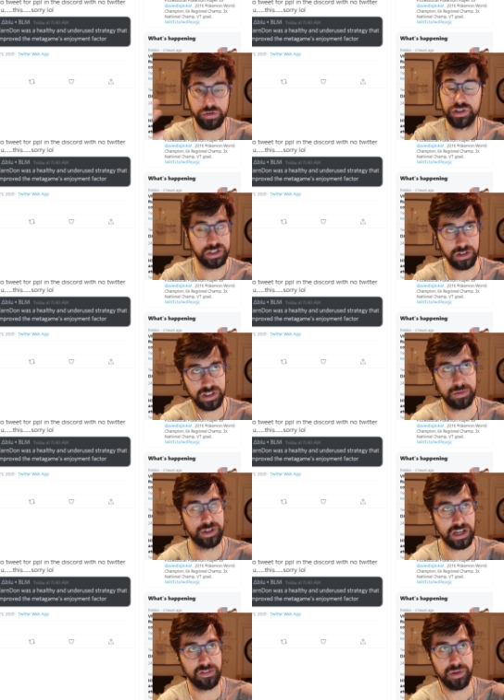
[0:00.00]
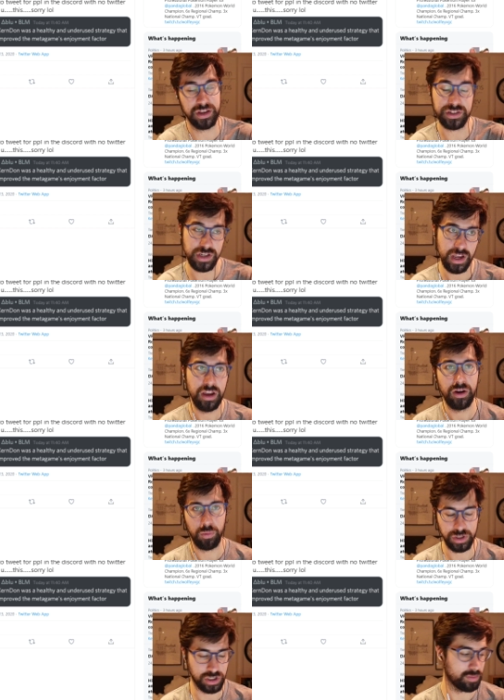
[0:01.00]
still subjective because
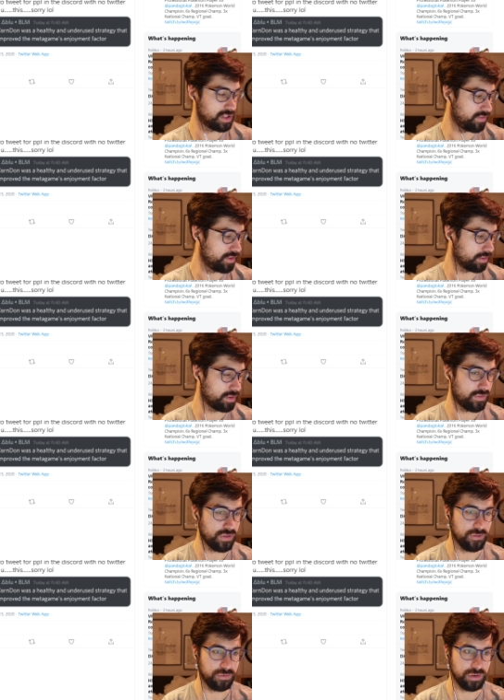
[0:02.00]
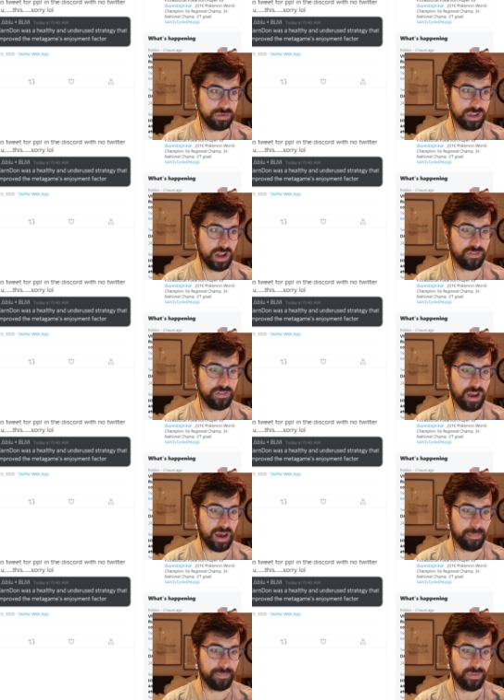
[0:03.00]
what determines if you're if you've used enough,
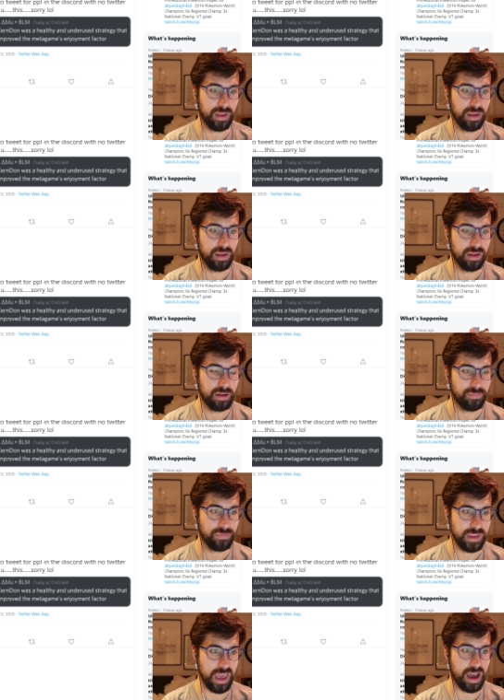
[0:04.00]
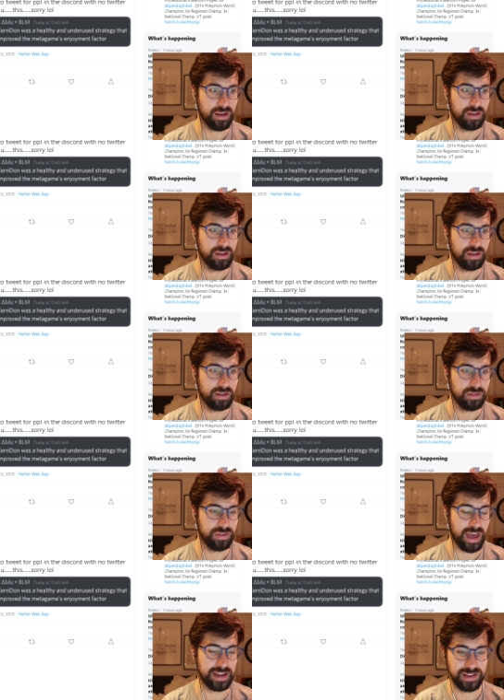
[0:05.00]
um, yeah, that's